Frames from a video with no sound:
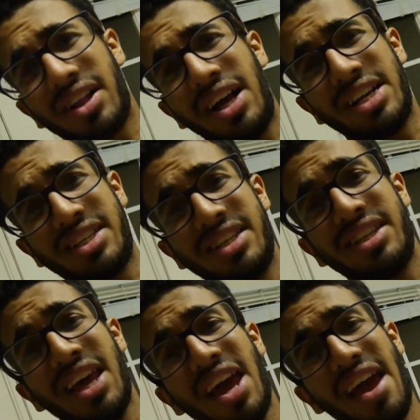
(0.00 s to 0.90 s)
of the
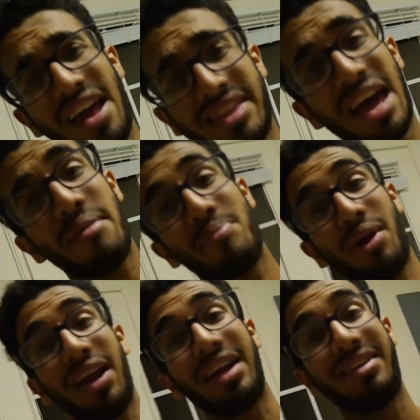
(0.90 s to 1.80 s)
classes, and that
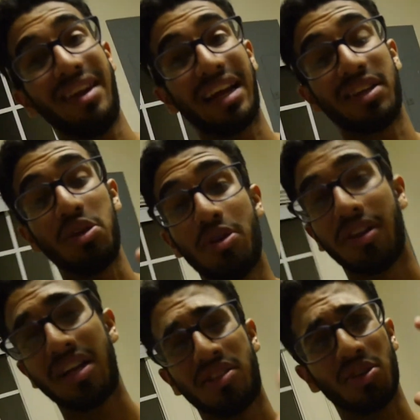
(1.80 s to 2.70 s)
break I did actually
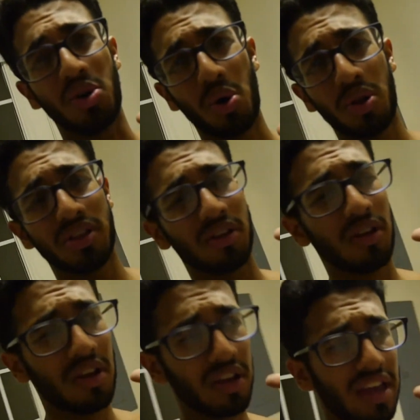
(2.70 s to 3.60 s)
utilize to go to
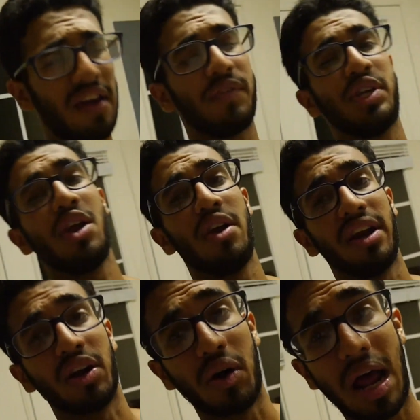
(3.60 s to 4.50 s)
the
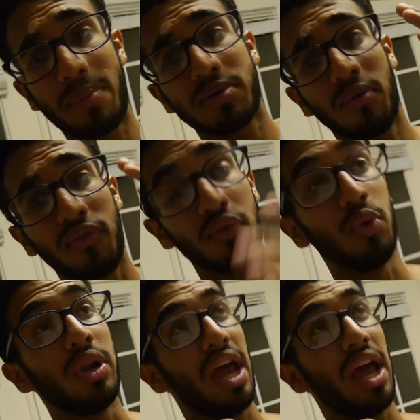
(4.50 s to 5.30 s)
cafeteria and grab some food.